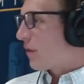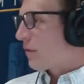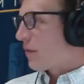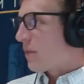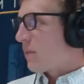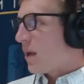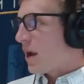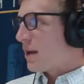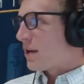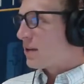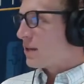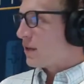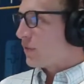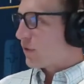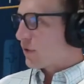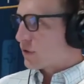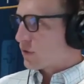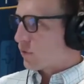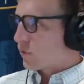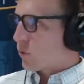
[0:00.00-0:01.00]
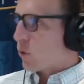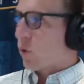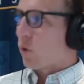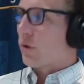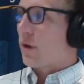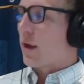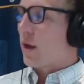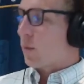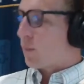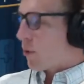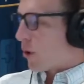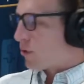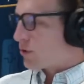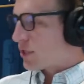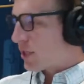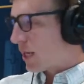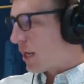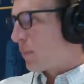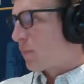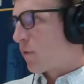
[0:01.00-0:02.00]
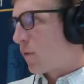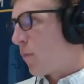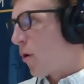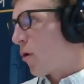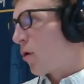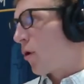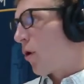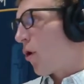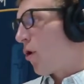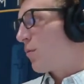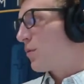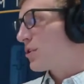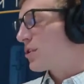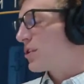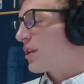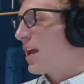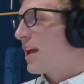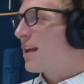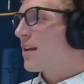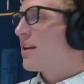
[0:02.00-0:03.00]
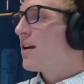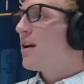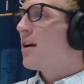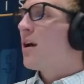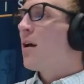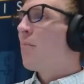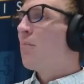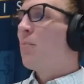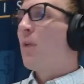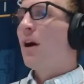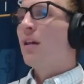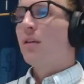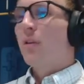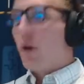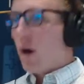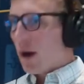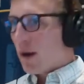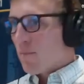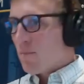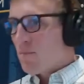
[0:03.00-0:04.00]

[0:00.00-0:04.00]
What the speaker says: they made at defensive coordinator, poaching him from Oklahoma State. But look,